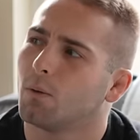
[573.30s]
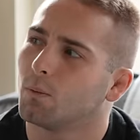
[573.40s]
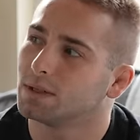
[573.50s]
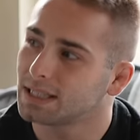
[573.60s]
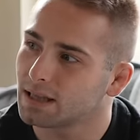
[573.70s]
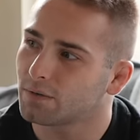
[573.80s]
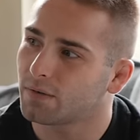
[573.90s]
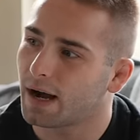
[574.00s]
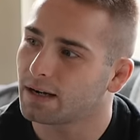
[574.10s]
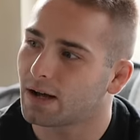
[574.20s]
was it the
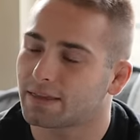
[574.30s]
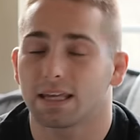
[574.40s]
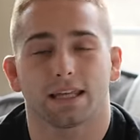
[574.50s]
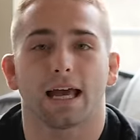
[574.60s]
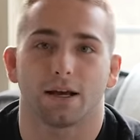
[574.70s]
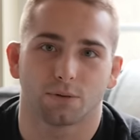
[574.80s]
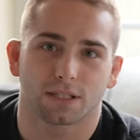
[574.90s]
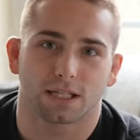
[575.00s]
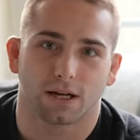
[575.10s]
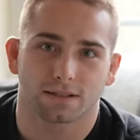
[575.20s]
final? I think, yeah, it was
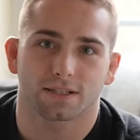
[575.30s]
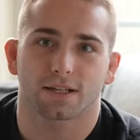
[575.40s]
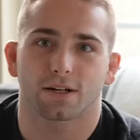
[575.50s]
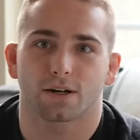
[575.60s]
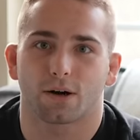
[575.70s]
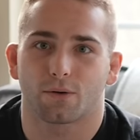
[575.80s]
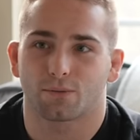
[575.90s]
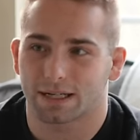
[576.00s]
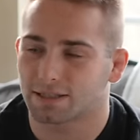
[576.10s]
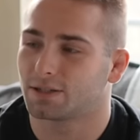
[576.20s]
the Gunslinger
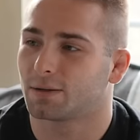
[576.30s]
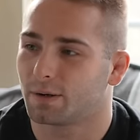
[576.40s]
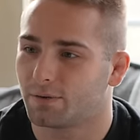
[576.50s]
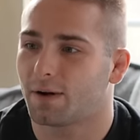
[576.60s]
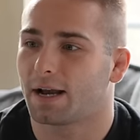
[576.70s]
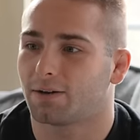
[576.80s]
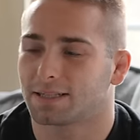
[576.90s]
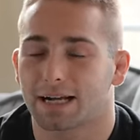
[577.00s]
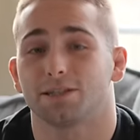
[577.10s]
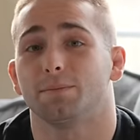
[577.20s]
Wrestling Tournament Finals.
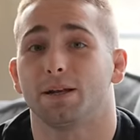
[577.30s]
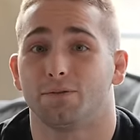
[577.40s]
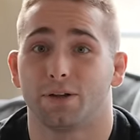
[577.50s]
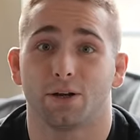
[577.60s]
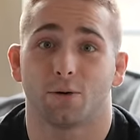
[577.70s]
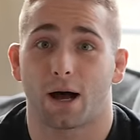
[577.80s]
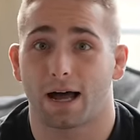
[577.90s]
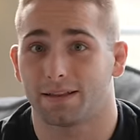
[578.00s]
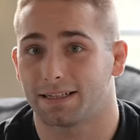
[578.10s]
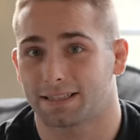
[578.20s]
I actually made a video
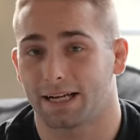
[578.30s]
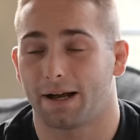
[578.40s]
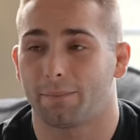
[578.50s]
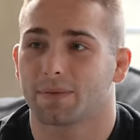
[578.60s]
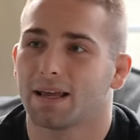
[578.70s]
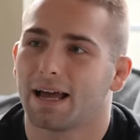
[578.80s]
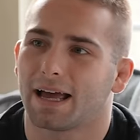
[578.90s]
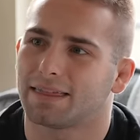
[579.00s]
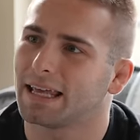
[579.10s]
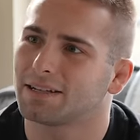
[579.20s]
on this, I
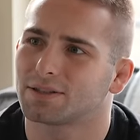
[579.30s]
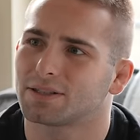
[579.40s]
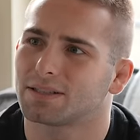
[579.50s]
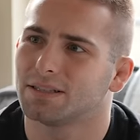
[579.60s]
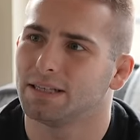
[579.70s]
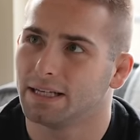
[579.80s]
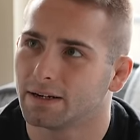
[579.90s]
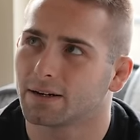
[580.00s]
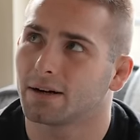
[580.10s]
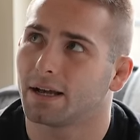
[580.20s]
think just
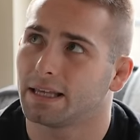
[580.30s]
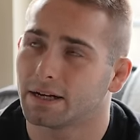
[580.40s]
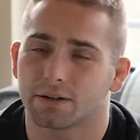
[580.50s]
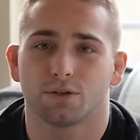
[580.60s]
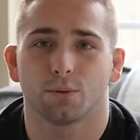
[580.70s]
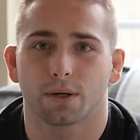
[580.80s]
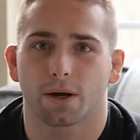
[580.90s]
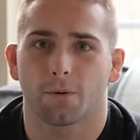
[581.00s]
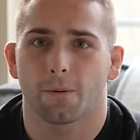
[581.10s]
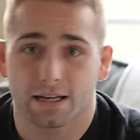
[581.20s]
a year or two
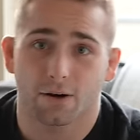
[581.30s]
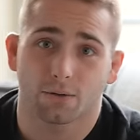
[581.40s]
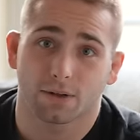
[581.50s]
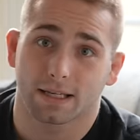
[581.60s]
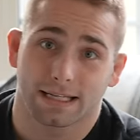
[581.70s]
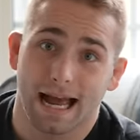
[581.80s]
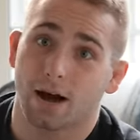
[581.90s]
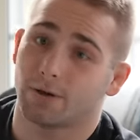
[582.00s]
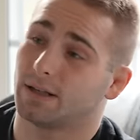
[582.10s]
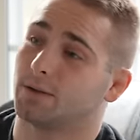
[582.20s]
ago. And, you know, looking
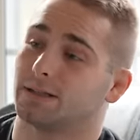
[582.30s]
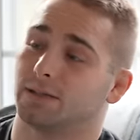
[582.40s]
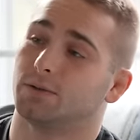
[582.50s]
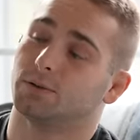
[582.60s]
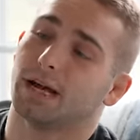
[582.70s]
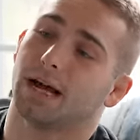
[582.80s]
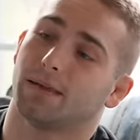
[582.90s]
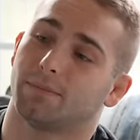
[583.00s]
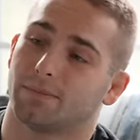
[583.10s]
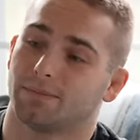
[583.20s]
now, you know, he's a
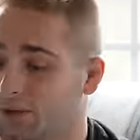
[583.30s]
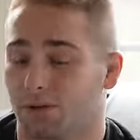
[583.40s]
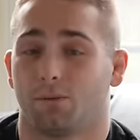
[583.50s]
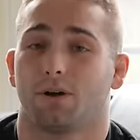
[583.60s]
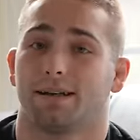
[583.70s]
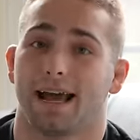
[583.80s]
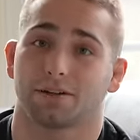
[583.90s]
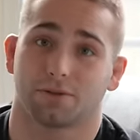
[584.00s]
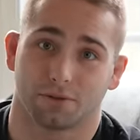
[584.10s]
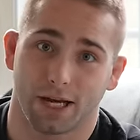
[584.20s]
two-time Division I
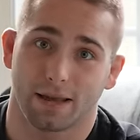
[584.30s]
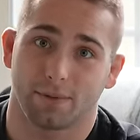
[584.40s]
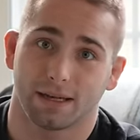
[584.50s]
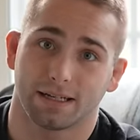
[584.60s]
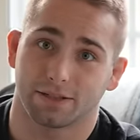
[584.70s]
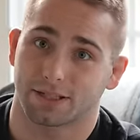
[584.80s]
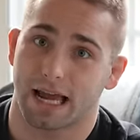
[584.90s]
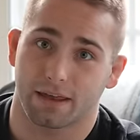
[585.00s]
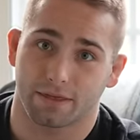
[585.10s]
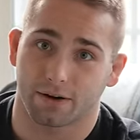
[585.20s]
national champion. He just
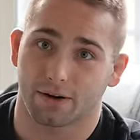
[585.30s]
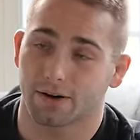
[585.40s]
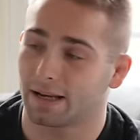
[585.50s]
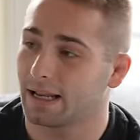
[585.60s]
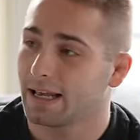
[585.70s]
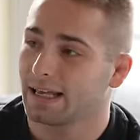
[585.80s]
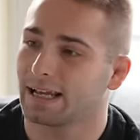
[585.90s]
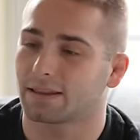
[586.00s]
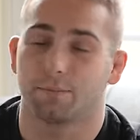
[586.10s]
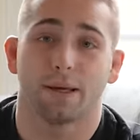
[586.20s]
got third, and he
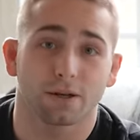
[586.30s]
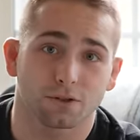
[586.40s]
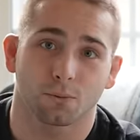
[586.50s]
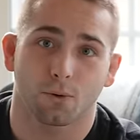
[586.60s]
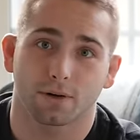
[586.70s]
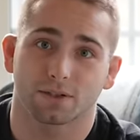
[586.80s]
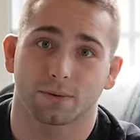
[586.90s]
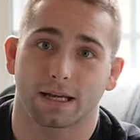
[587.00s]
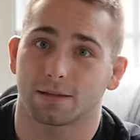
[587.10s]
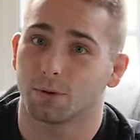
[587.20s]
got the Pinner's Award, so
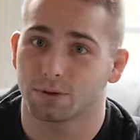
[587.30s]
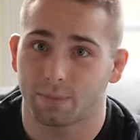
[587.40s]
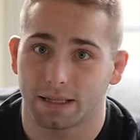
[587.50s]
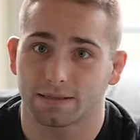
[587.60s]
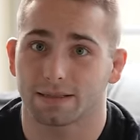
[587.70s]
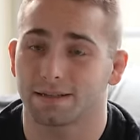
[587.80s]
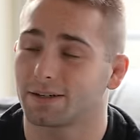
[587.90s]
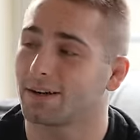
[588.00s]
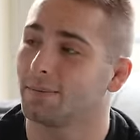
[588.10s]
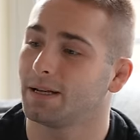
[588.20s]
he got the most pins in the
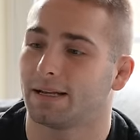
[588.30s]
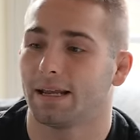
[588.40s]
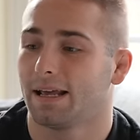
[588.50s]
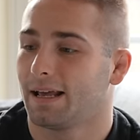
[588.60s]
tournament, and